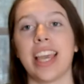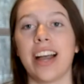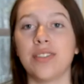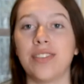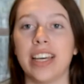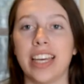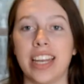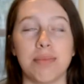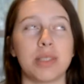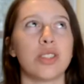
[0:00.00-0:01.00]
the outfit
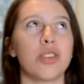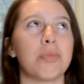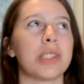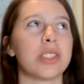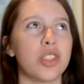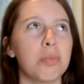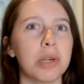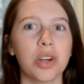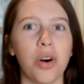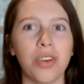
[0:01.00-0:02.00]
and I'm super
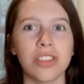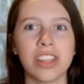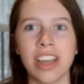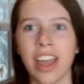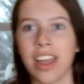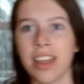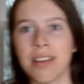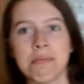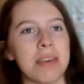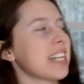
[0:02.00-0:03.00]
super cold
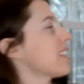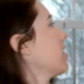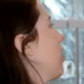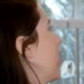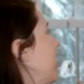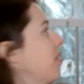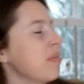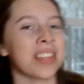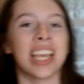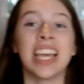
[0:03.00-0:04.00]
because look,
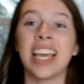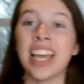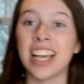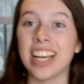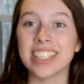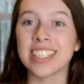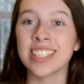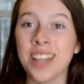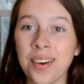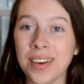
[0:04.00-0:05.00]
it's
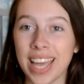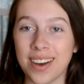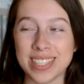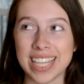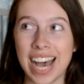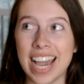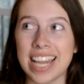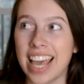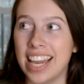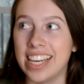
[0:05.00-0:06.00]
snowing
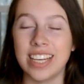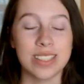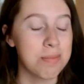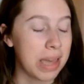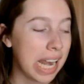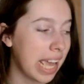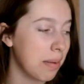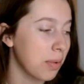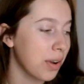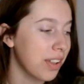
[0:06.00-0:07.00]
outside and it is
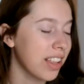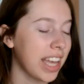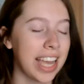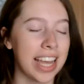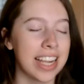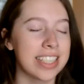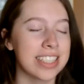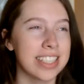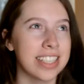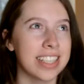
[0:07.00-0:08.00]
mid-April
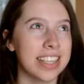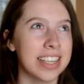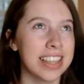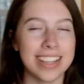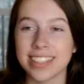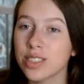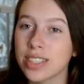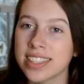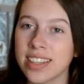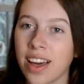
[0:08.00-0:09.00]
and that's
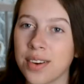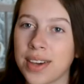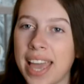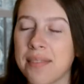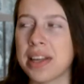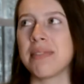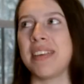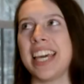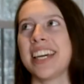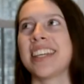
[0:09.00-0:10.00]
just not okay with me.